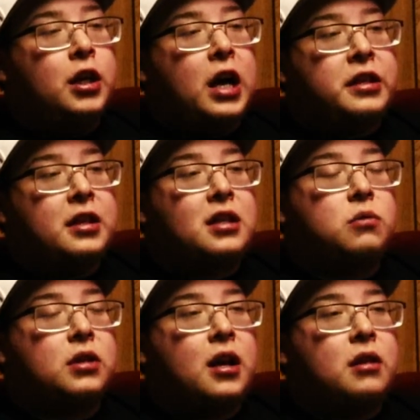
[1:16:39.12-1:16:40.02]
I think that's
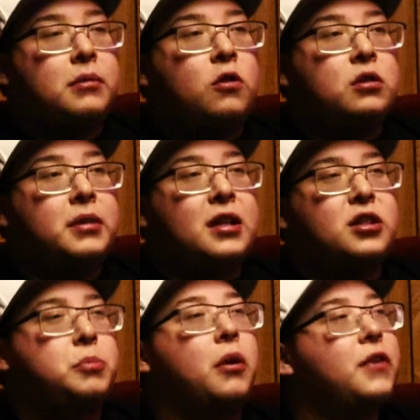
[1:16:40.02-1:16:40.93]
what kind of holding me is
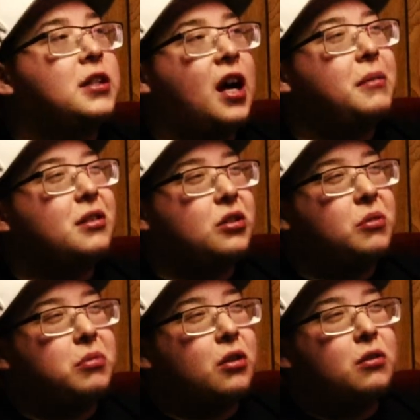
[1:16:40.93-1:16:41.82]
just perfect timing
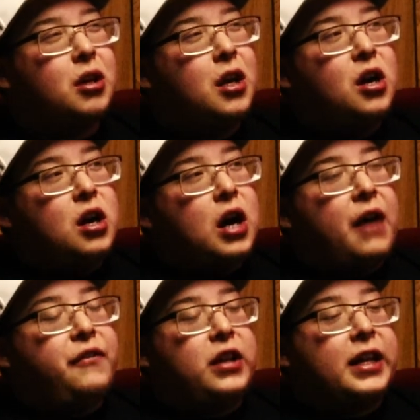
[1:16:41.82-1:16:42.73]
too, bro.
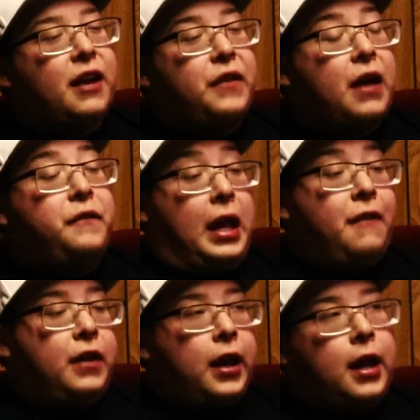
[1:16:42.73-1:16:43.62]
I feel like if
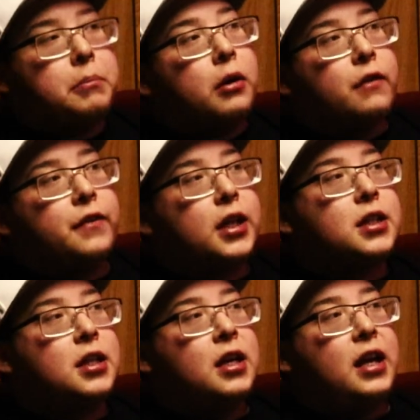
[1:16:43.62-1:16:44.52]
it ain't
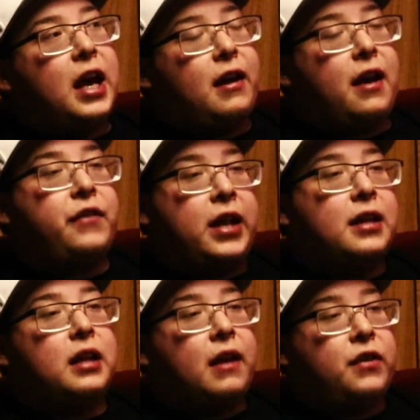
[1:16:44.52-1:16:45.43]
perfect, if it
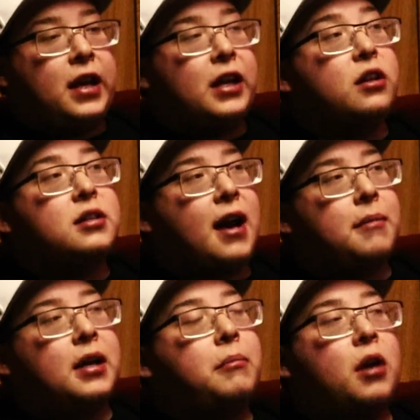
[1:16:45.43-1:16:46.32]
ain't good
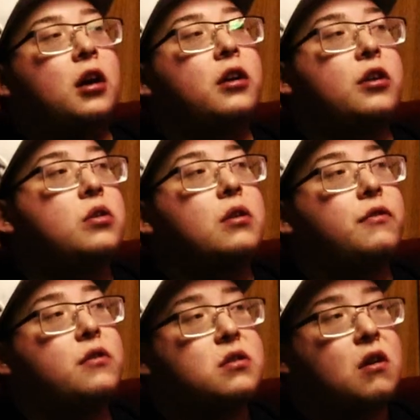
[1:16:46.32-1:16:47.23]
timing, I'm not gonna do it
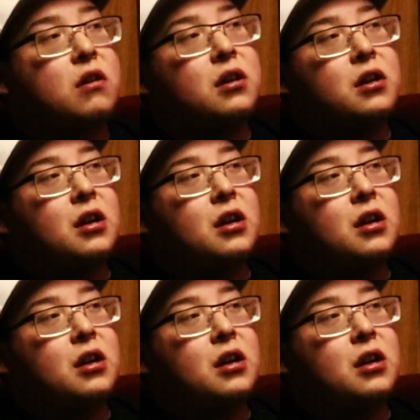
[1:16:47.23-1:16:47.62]
for the song.